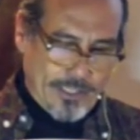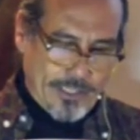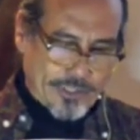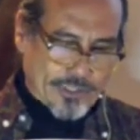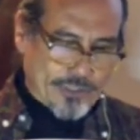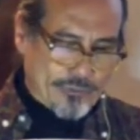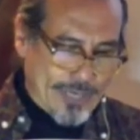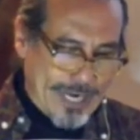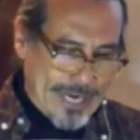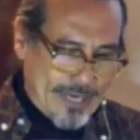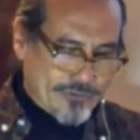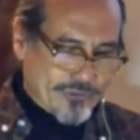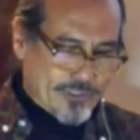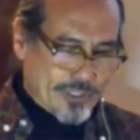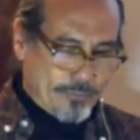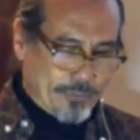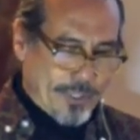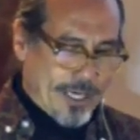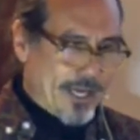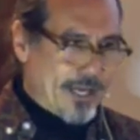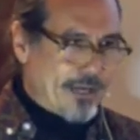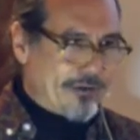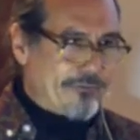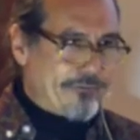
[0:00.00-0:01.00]
surrounded
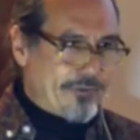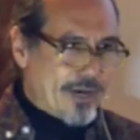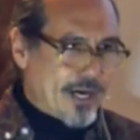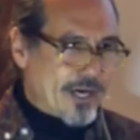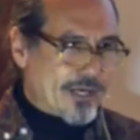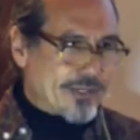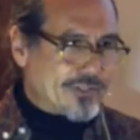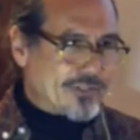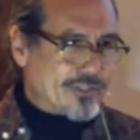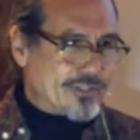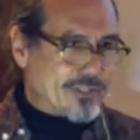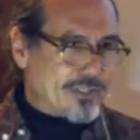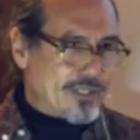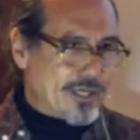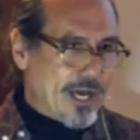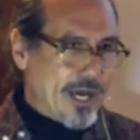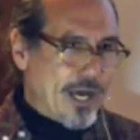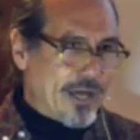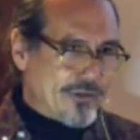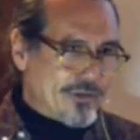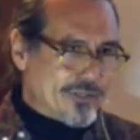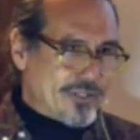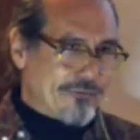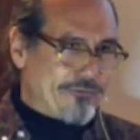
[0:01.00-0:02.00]
by a vast,
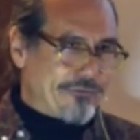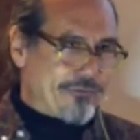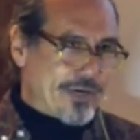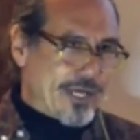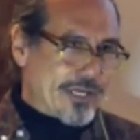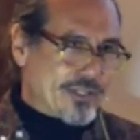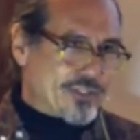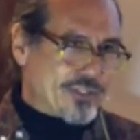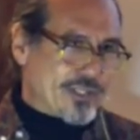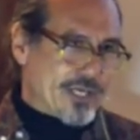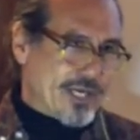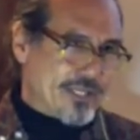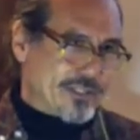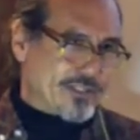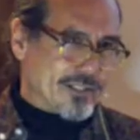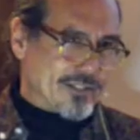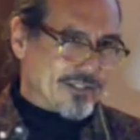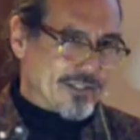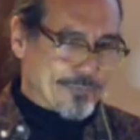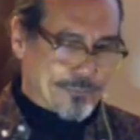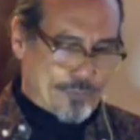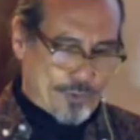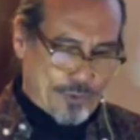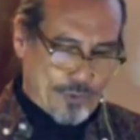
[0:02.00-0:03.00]

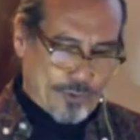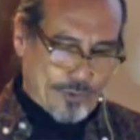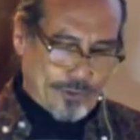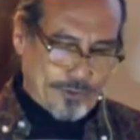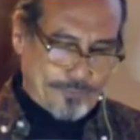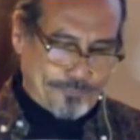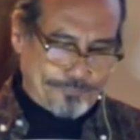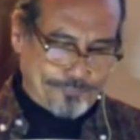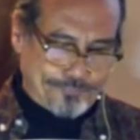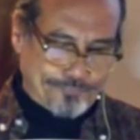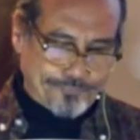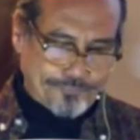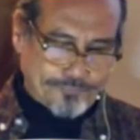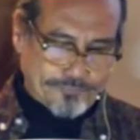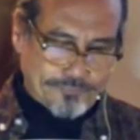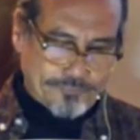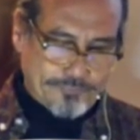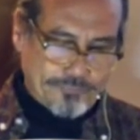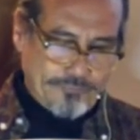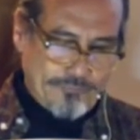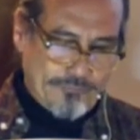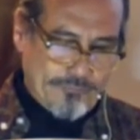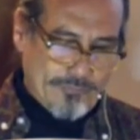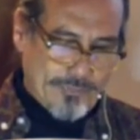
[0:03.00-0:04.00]
undifferentiated sprawl?
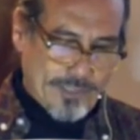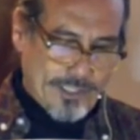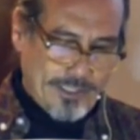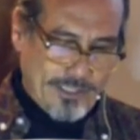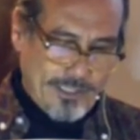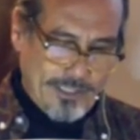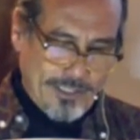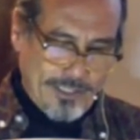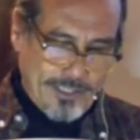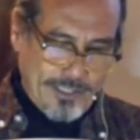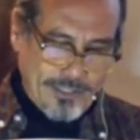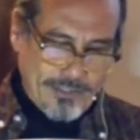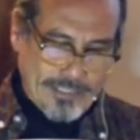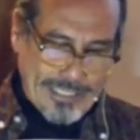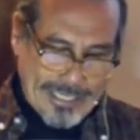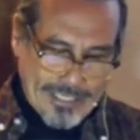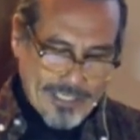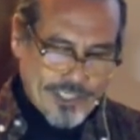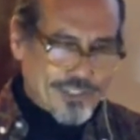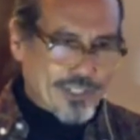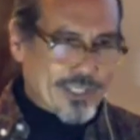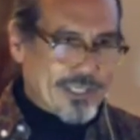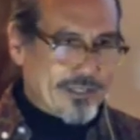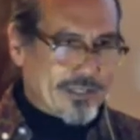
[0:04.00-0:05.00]
The
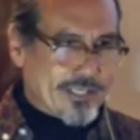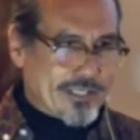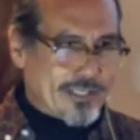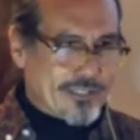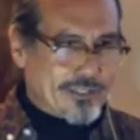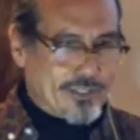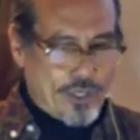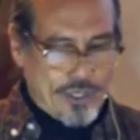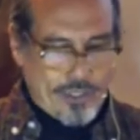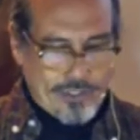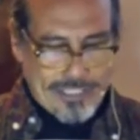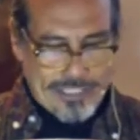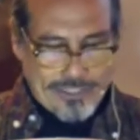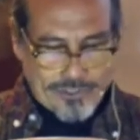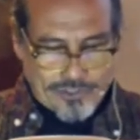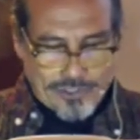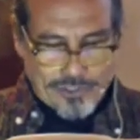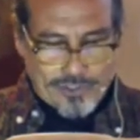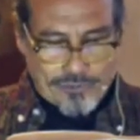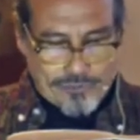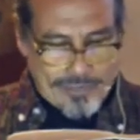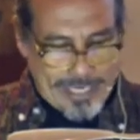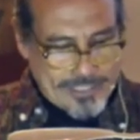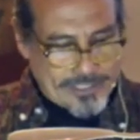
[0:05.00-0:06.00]
energy that had gone
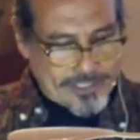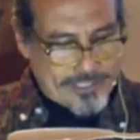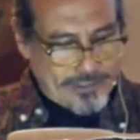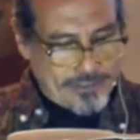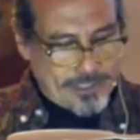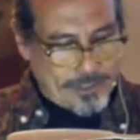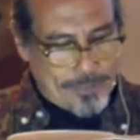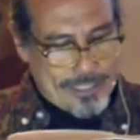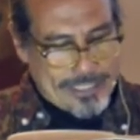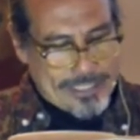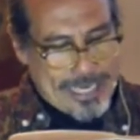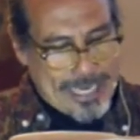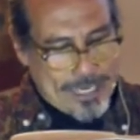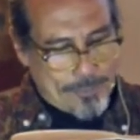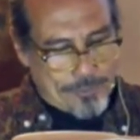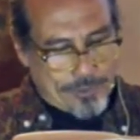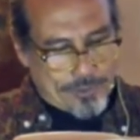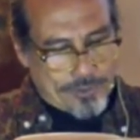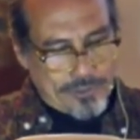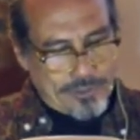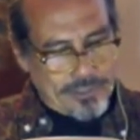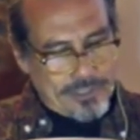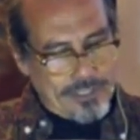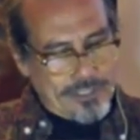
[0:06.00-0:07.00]
into creating the Big
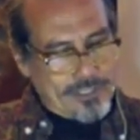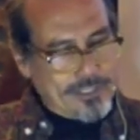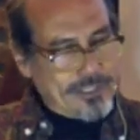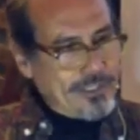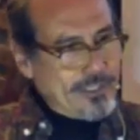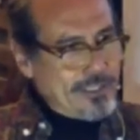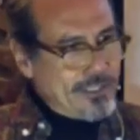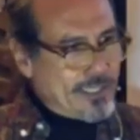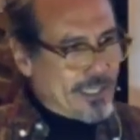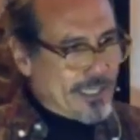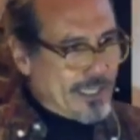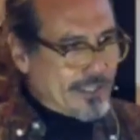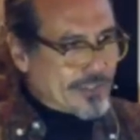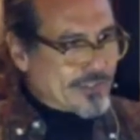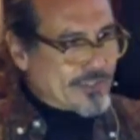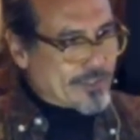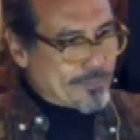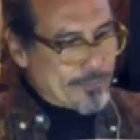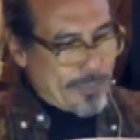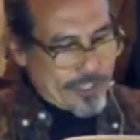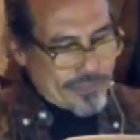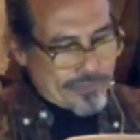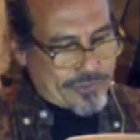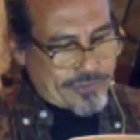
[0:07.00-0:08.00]
Apple,
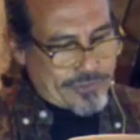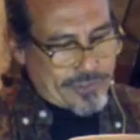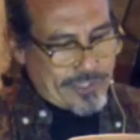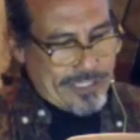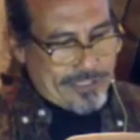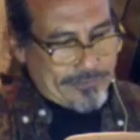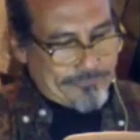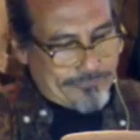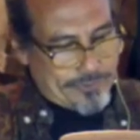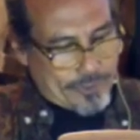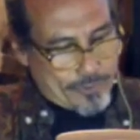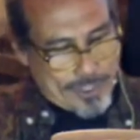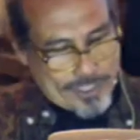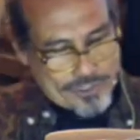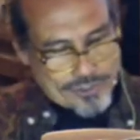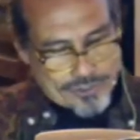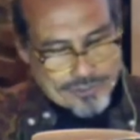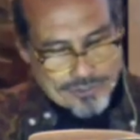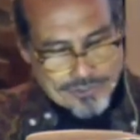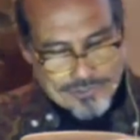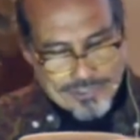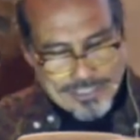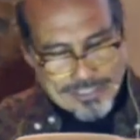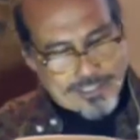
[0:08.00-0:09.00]
Earth's most
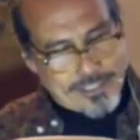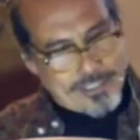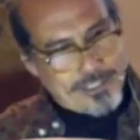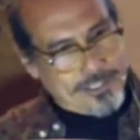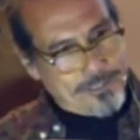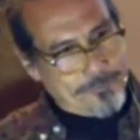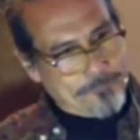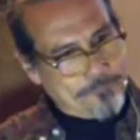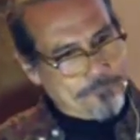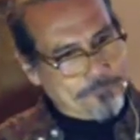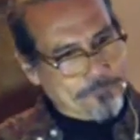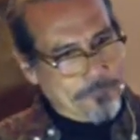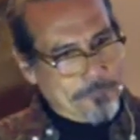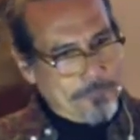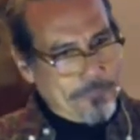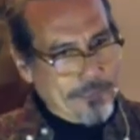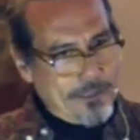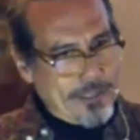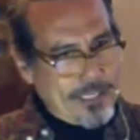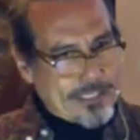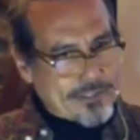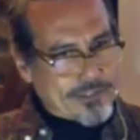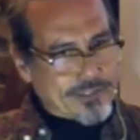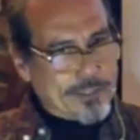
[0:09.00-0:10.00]
influential city,
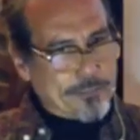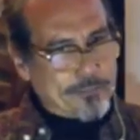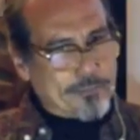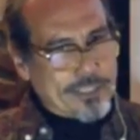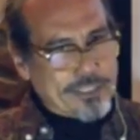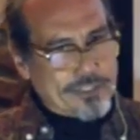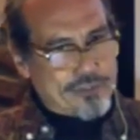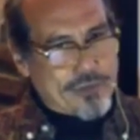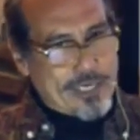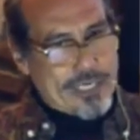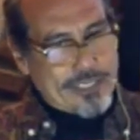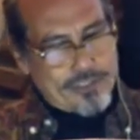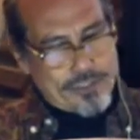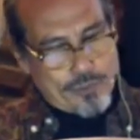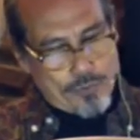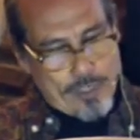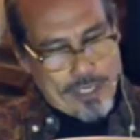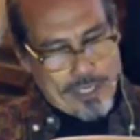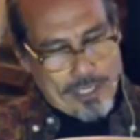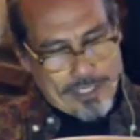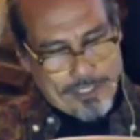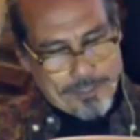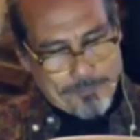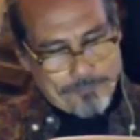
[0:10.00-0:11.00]
had simply drained
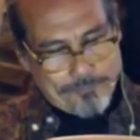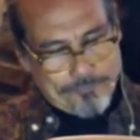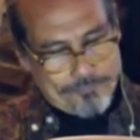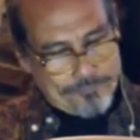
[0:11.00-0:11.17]
away.